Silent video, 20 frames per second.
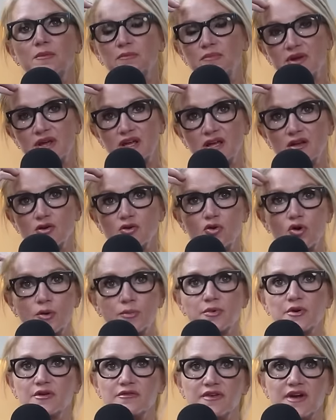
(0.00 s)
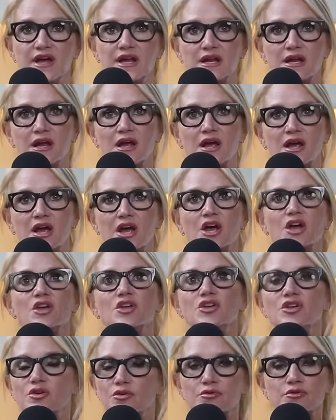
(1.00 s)
at a big corporate event,
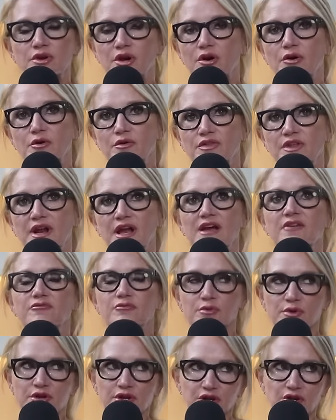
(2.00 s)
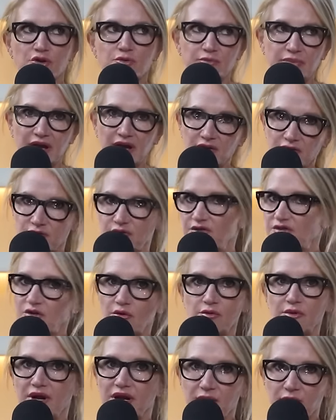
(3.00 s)
you know that I have really good boundaries
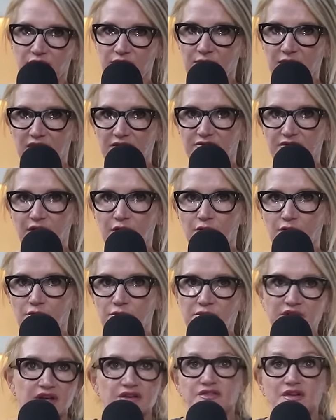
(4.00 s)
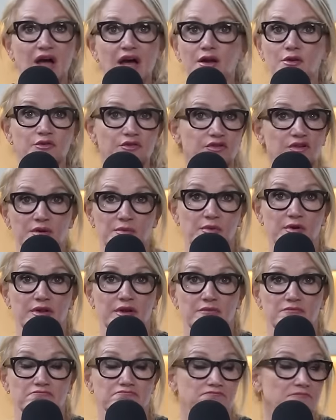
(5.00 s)
already with my phone because I don't sleep
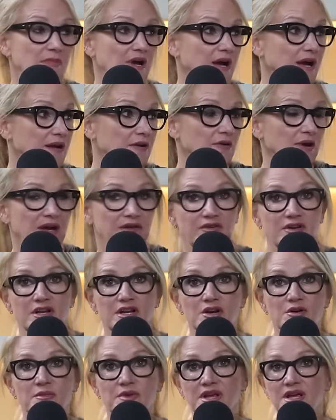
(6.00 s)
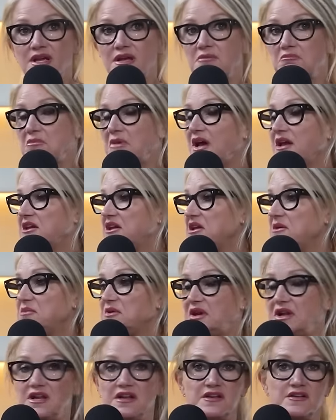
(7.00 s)
with it. I don't have it near me. I
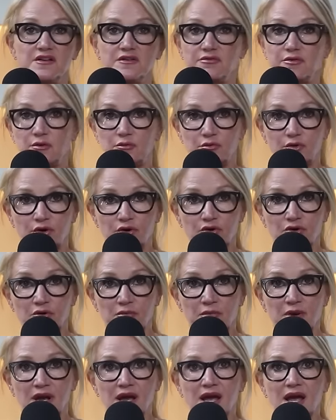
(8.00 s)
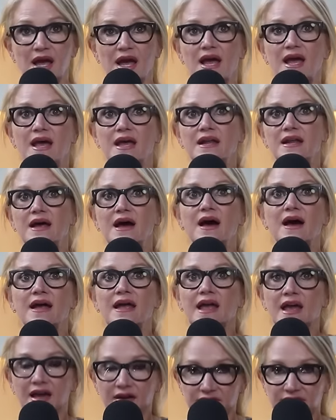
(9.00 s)
keep it in a different room. And
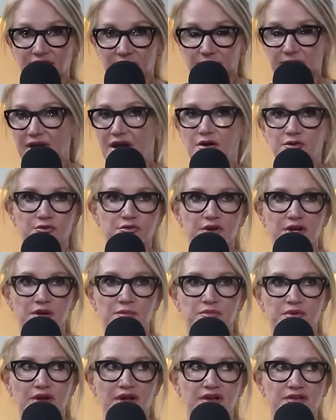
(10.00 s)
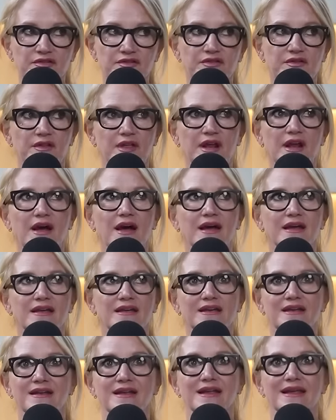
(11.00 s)
I have that boundary in place so that I
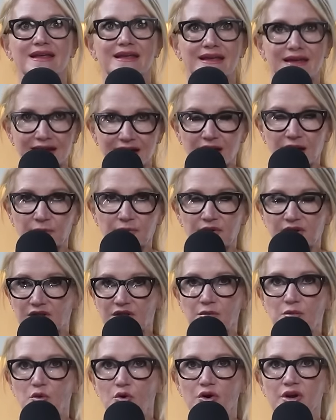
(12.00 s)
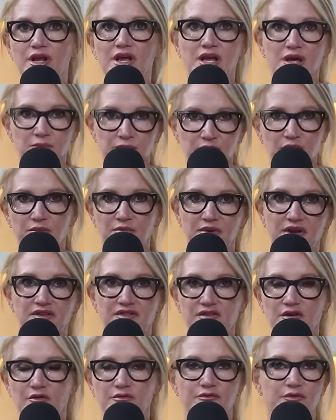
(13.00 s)
can get up in the morning and put
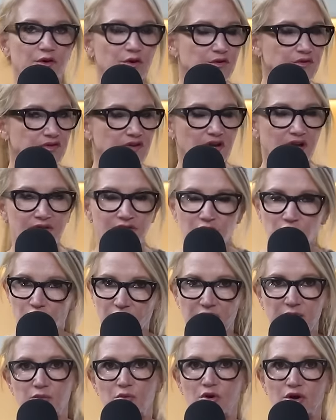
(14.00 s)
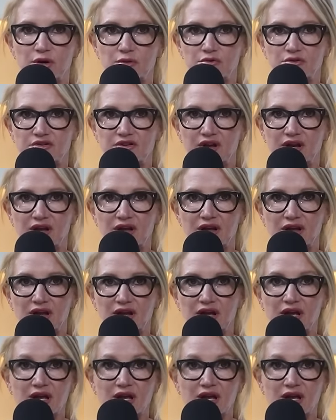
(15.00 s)
myself first and have a great morning routine.